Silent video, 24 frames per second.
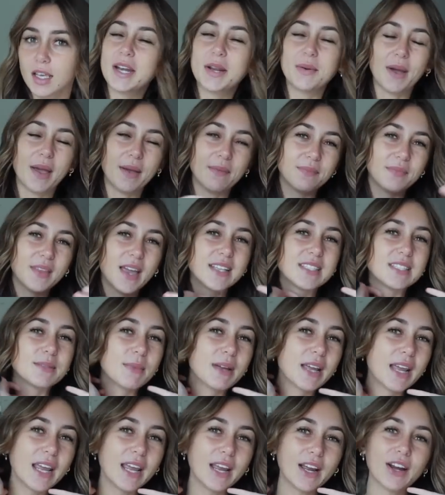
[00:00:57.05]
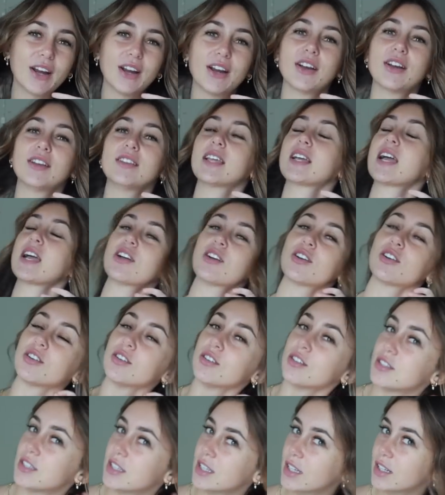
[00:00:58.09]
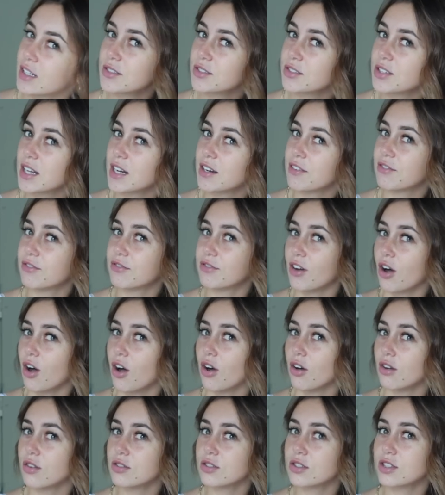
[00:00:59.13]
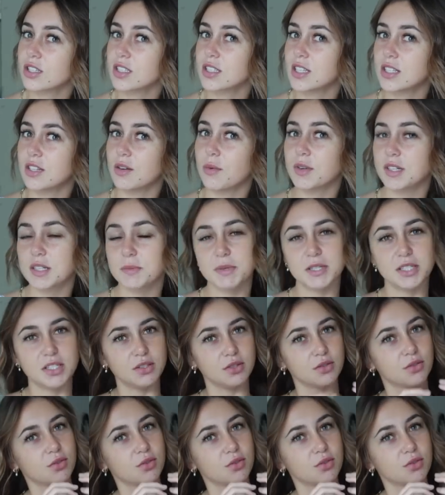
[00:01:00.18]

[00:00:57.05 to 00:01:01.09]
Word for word: Anyway, I did my hair, like I curled it so that it falls, just because I don't want to be too